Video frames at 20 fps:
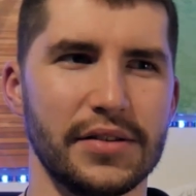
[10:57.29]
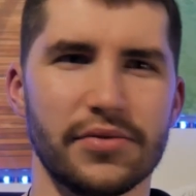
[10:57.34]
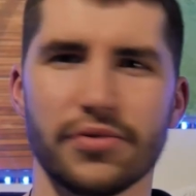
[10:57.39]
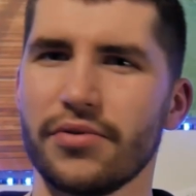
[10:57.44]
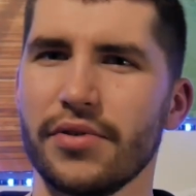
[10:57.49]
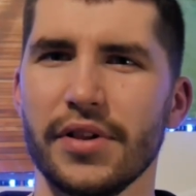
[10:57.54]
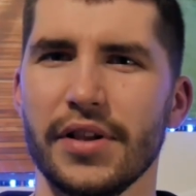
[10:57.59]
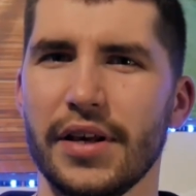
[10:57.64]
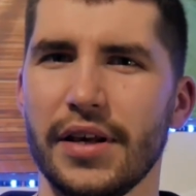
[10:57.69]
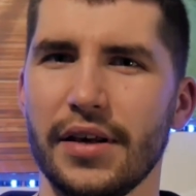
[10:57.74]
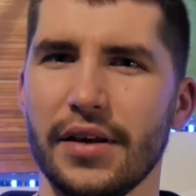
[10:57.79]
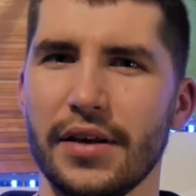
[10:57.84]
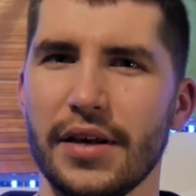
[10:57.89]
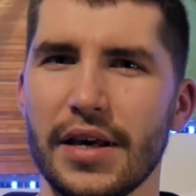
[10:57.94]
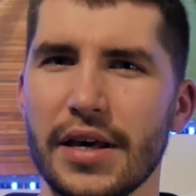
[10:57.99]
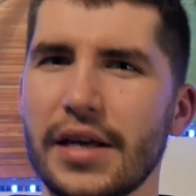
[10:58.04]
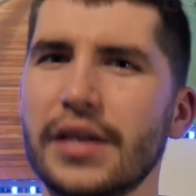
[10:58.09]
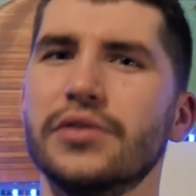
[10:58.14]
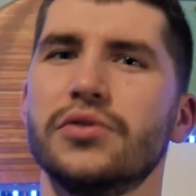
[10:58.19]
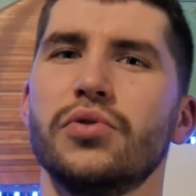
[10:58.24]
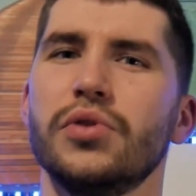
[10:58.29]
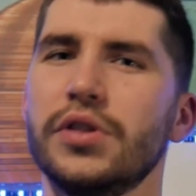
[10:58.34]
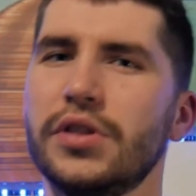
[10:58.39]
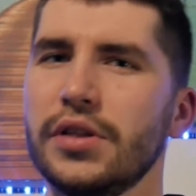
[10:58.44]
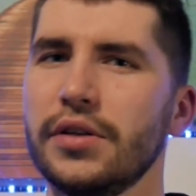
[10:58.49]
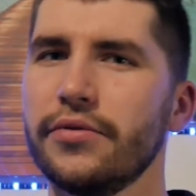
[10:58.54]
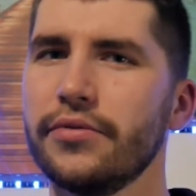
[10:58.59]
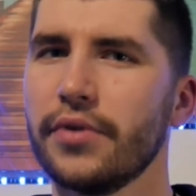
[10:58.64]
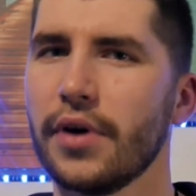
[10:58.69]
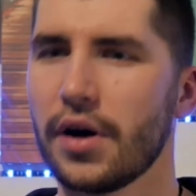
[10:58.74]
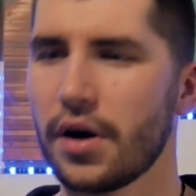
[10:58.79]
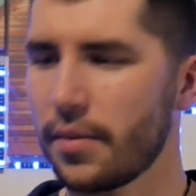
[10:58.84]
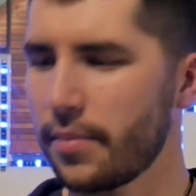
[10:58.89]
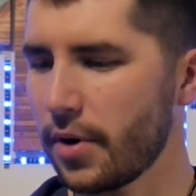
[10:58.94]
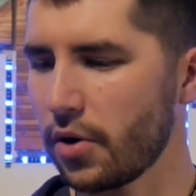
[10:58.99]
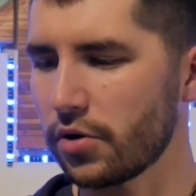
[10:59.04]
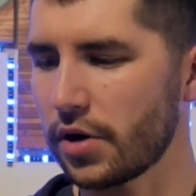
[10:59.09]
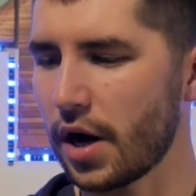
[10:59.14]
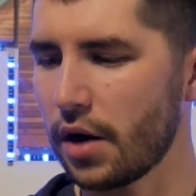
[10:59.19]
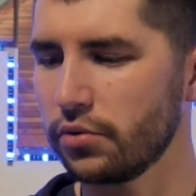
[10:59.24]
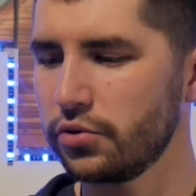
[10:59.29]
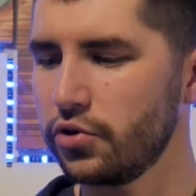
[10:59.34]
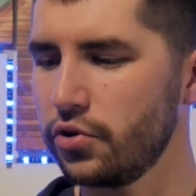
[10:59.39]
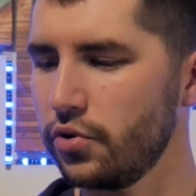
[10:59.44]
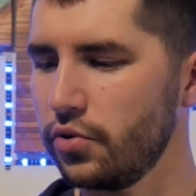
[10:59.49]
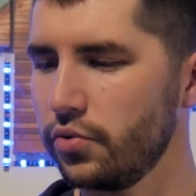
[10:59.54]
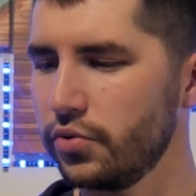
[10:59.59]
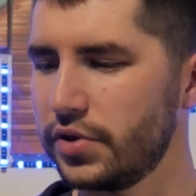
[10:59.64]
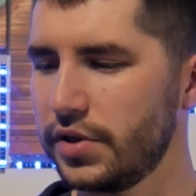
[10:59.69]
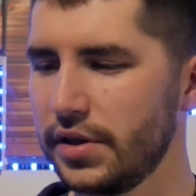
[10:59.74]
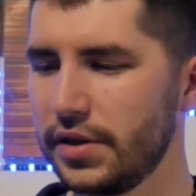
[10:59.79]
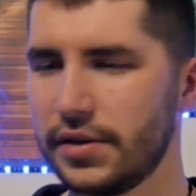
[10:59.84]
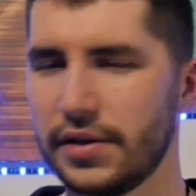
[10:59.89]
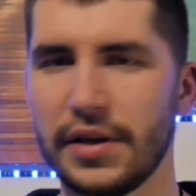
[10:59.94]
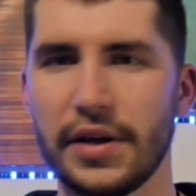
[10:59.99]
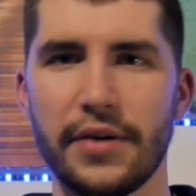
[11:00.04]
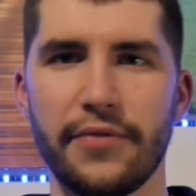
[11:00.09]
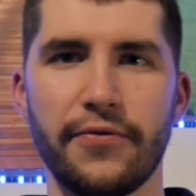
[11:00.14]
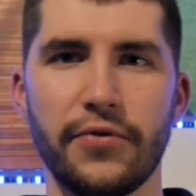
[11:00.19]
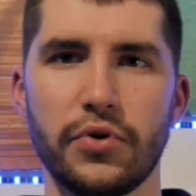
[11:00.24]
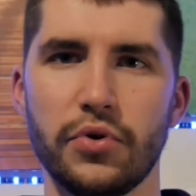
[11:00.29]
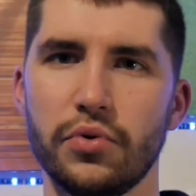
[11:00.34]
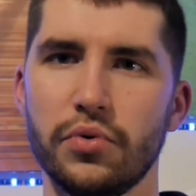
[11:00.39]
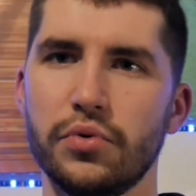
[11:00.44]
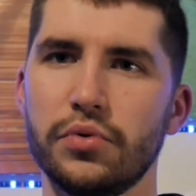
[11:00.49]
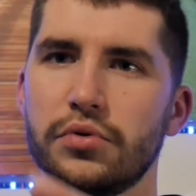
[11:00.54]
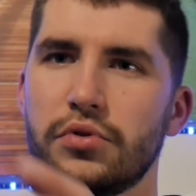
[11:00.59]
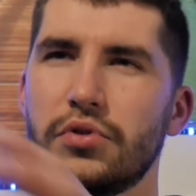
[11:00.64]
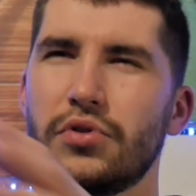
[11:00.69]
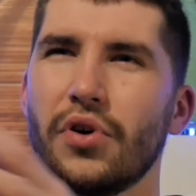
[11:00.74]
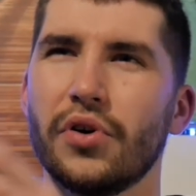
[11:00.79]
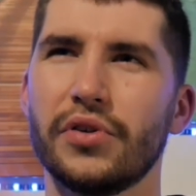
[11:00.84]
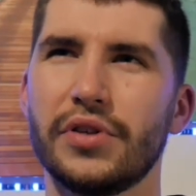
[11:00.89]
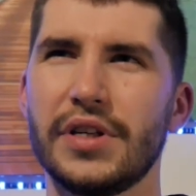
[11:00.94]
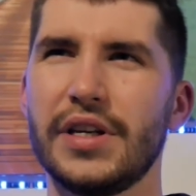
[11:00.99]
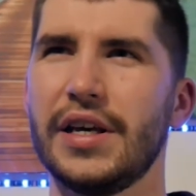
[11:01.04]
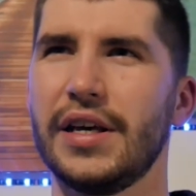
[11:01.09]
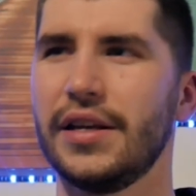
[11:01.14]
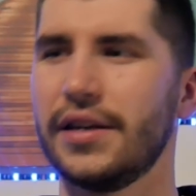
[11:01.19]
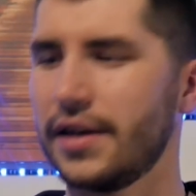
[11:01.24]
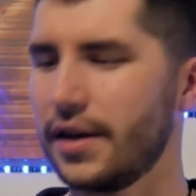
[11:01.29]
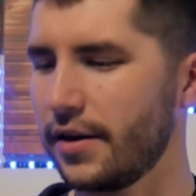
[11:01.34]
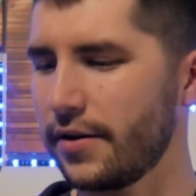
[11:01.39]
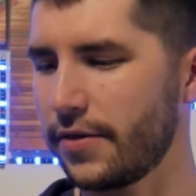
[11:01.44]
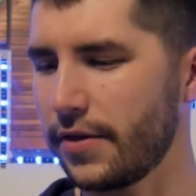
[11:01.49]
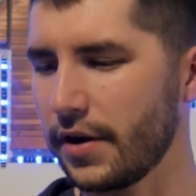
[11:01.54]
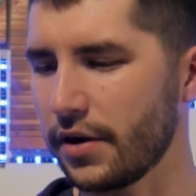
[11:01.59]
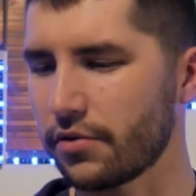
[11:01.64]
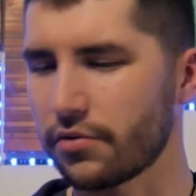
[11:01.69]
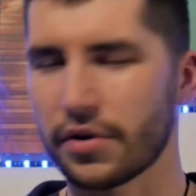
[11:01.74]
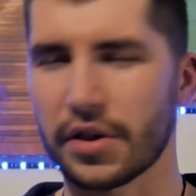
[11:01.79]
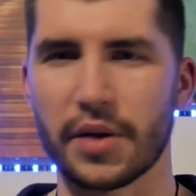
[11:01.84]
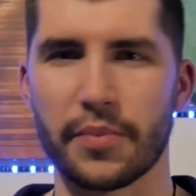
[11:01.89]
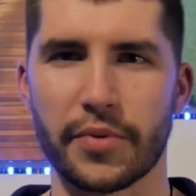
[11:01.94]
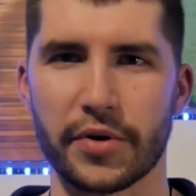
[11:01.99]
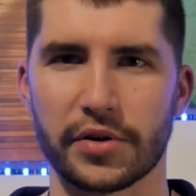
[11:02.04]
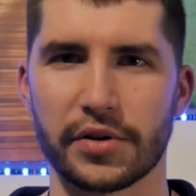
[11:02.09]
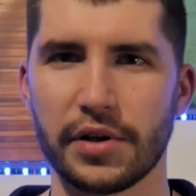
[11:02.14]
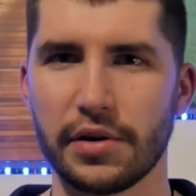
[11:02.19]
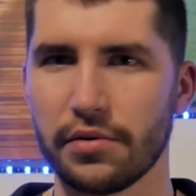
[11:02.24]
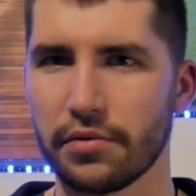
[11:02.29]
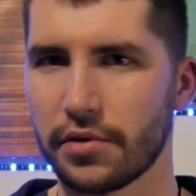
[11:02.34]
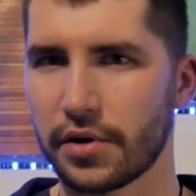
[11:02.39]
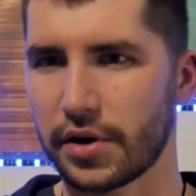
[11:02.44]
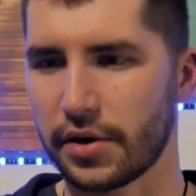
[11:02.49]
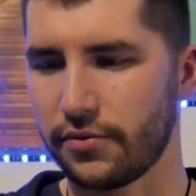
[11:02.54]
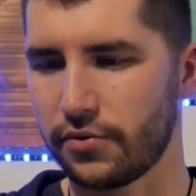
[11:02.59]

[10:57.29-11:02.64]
it's really intuitive about how to use it if you don't need anything really particular,